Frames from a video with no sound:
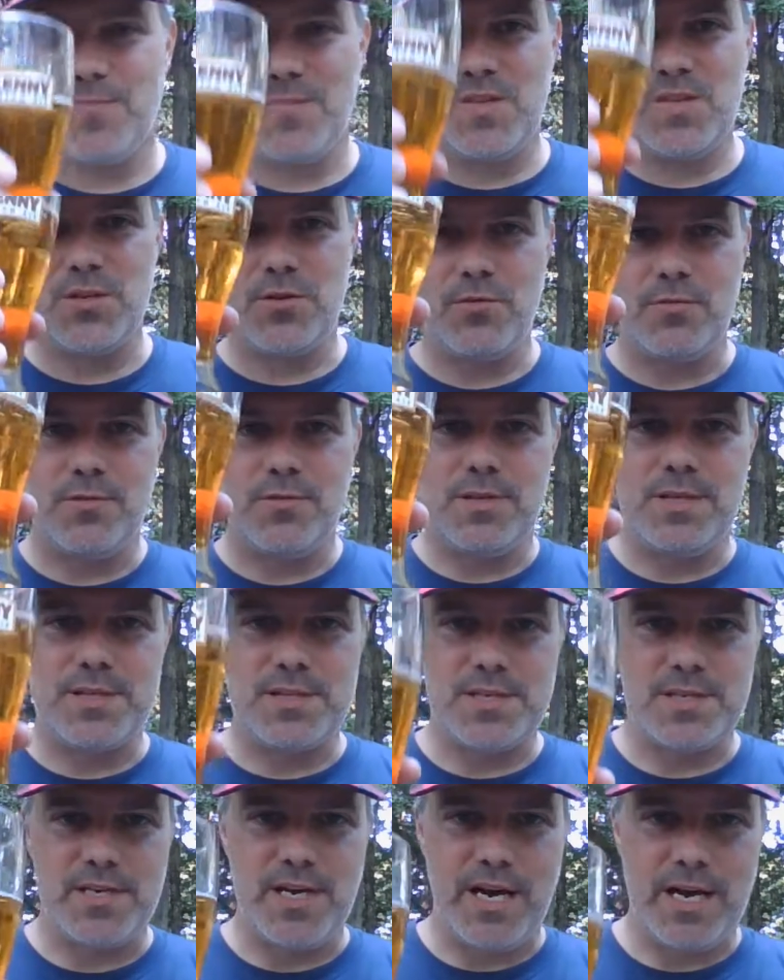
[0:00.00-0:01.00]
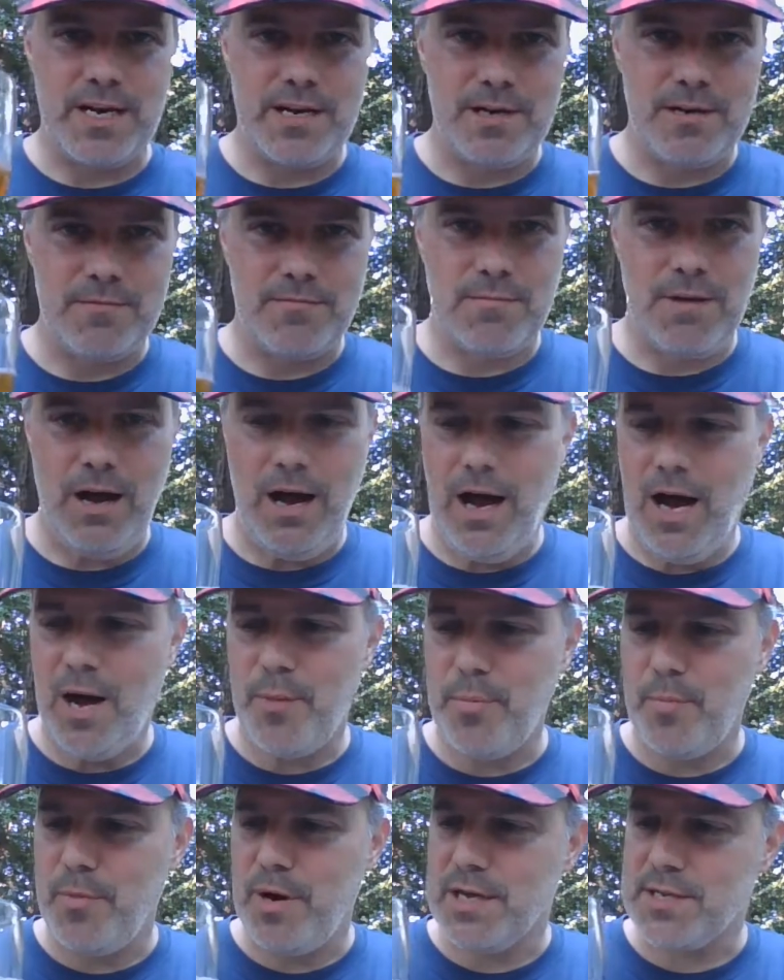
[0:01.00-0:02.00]
So this is not a hop
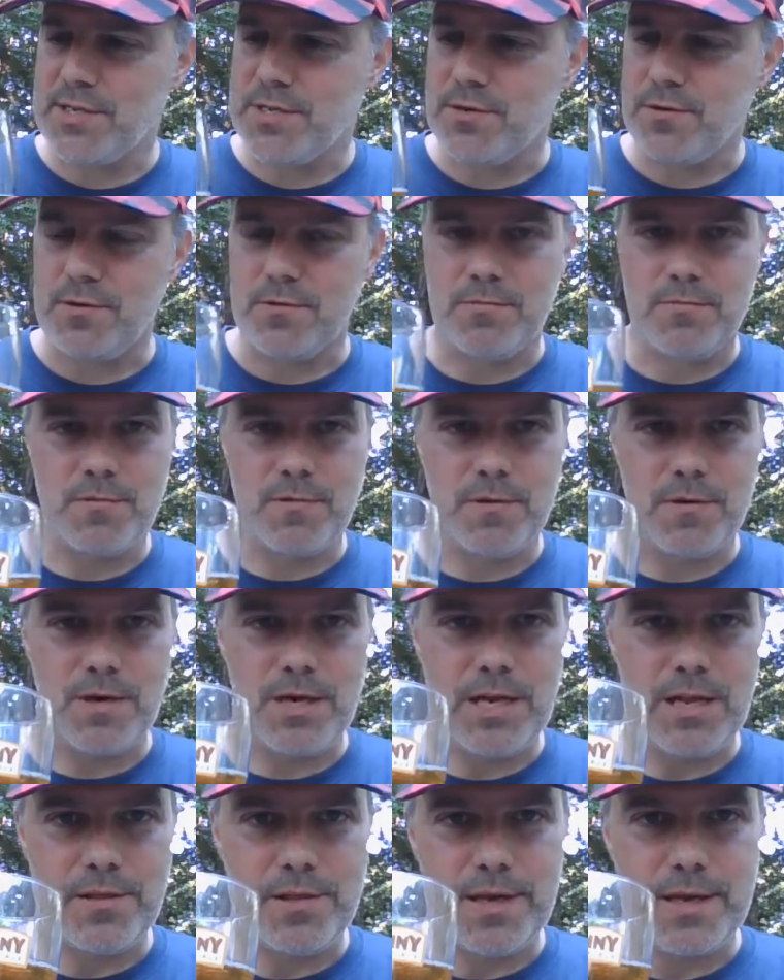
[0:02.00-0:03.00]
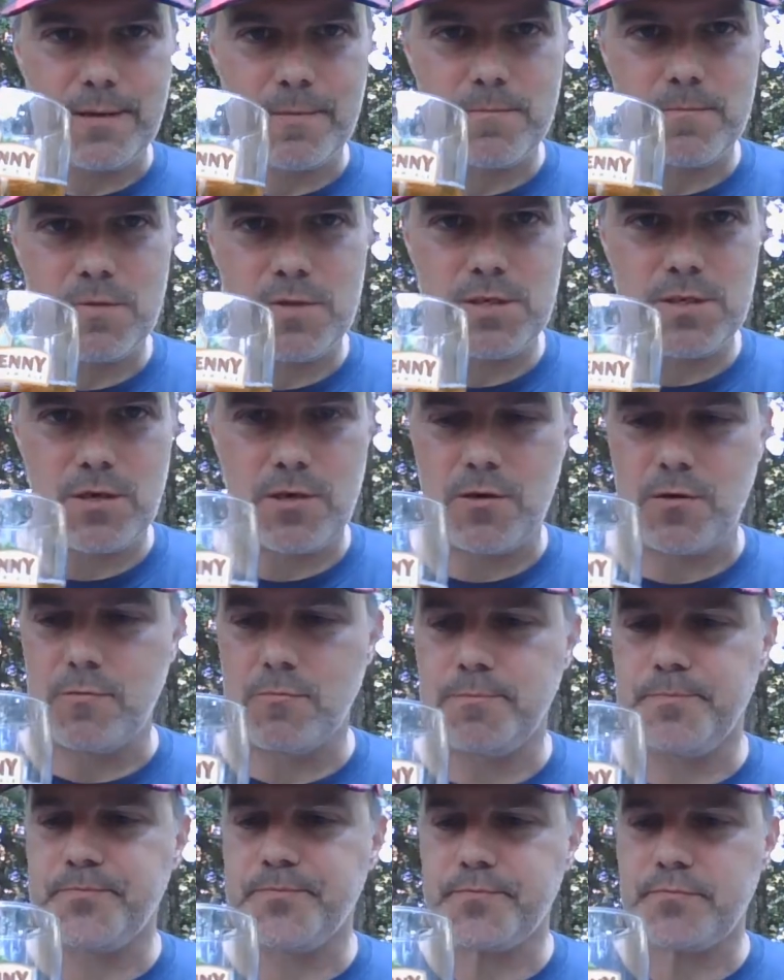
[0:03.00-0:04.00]
monster or anything. So,
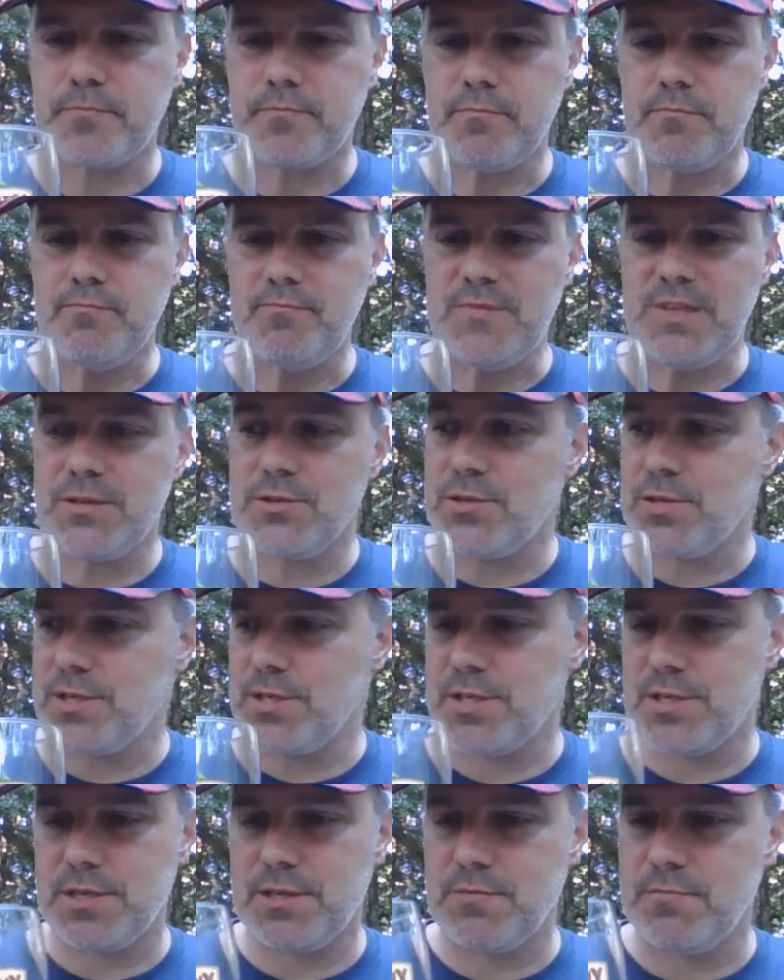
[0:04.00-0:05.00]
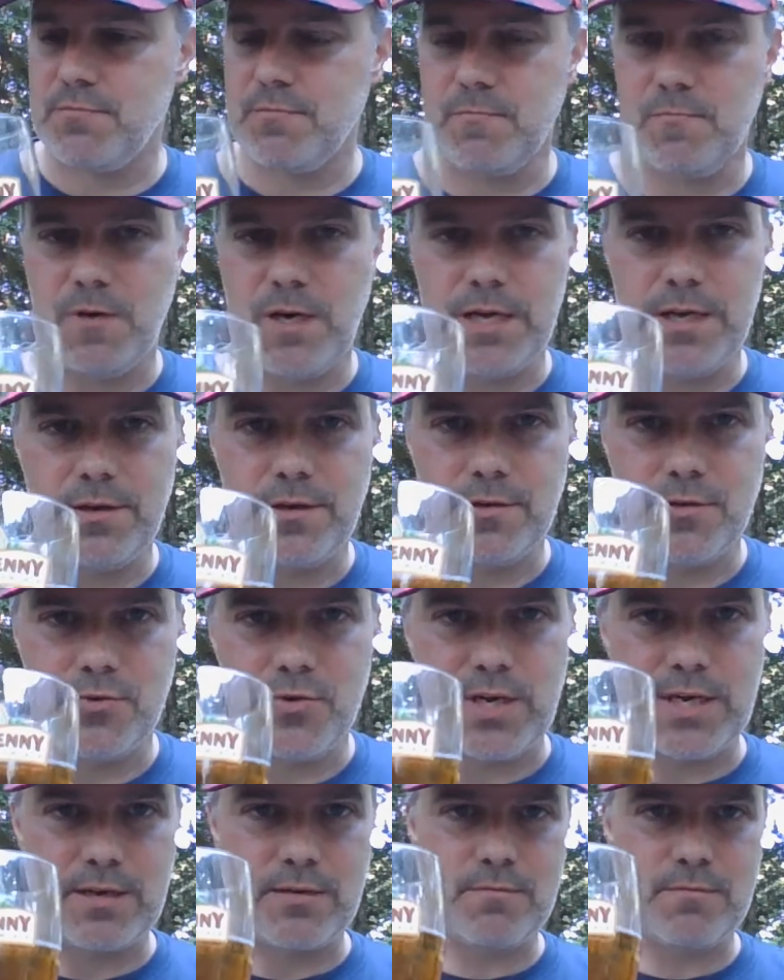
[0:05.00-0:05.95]
which is why you could drink